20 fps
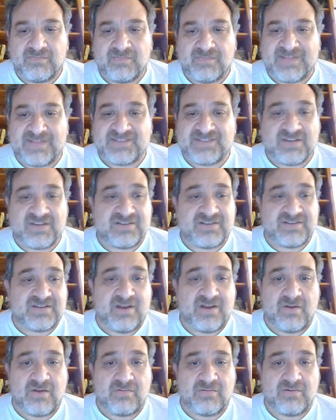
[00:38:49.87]
That's good to
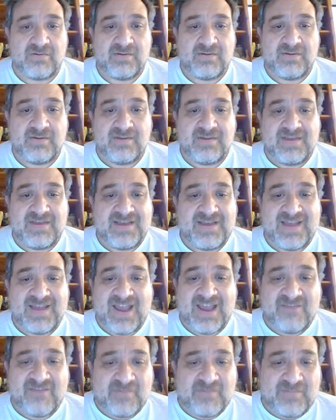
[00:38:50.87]
know.
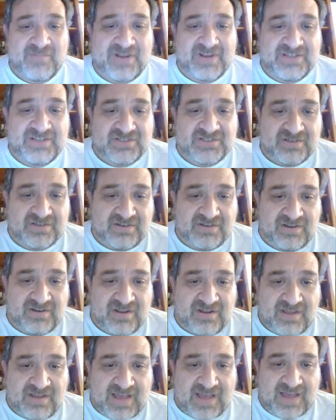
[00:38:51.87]
Everybody should
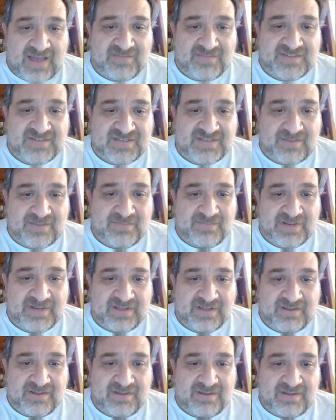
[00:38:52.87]
have
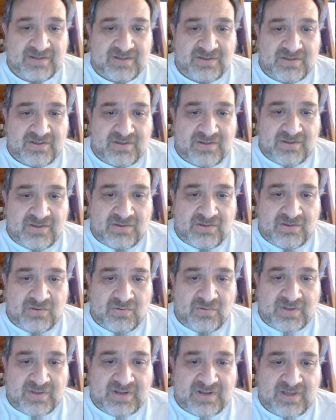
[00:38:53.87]
somebody
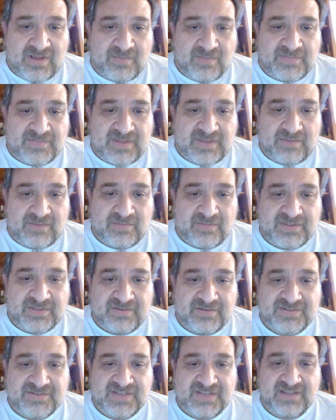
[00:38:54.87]
who can help them with
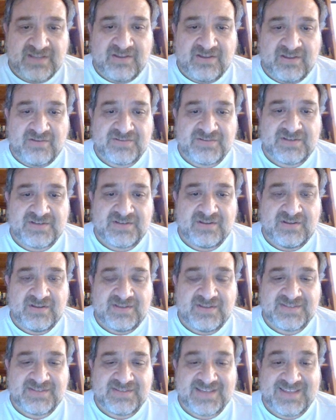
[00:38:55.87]
their
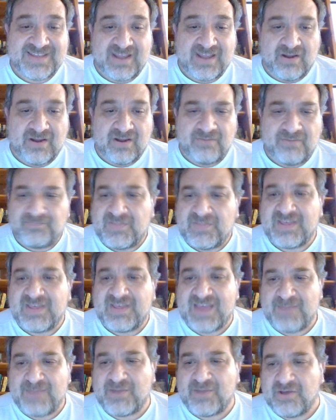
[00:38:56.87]
skincare.
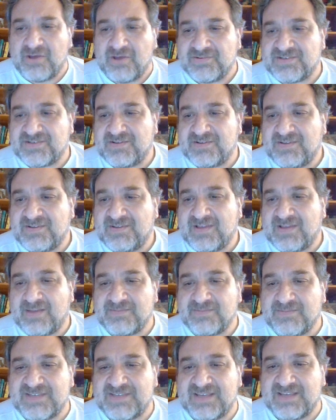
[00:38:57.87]
Cape Coast.
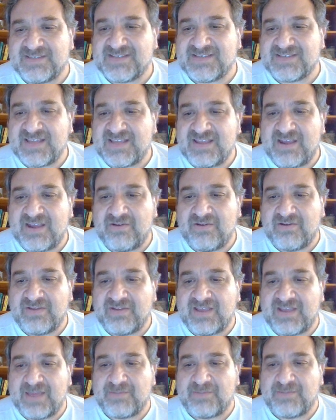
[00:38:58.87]
I'm saying skincare
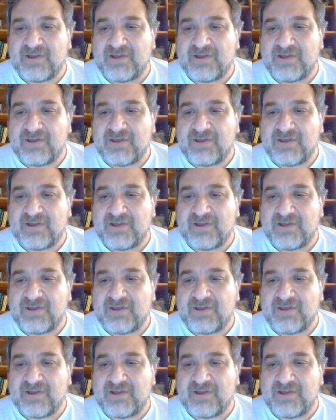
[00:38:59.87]
in Cape